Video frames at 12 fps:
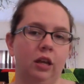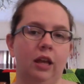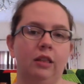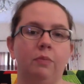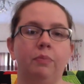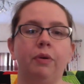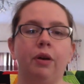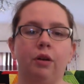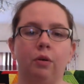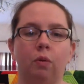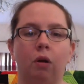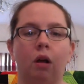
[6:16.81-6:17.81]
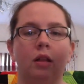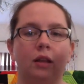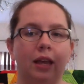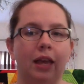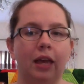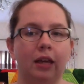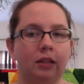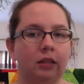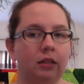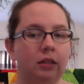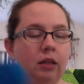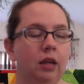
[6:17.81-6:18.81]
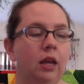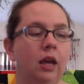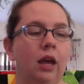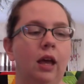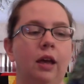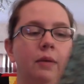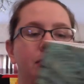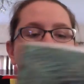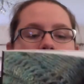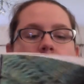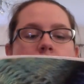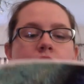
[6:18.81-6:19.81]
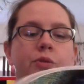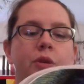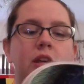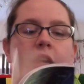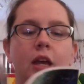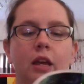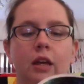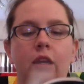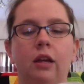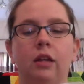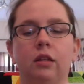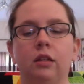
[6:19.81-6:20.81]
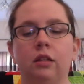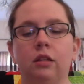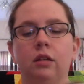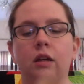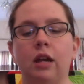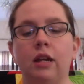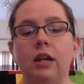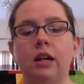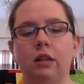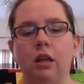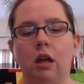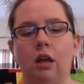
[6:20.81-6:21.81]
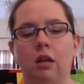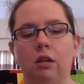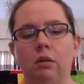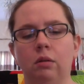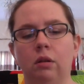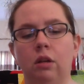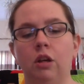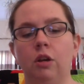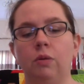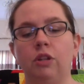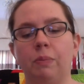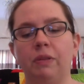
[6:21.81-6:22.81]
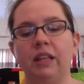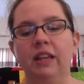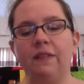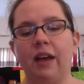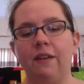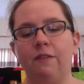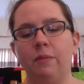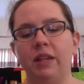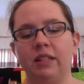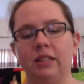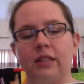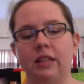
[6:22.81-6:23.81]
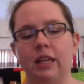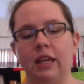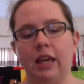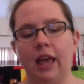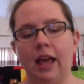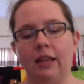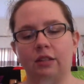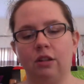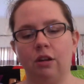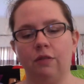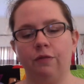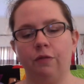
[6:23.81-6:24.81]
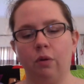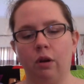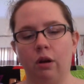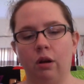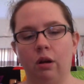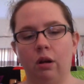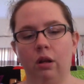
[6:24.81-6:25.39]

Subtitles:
and the book were all a kit. And they're doing a knit-along, which I believe I have missed the cast-on for.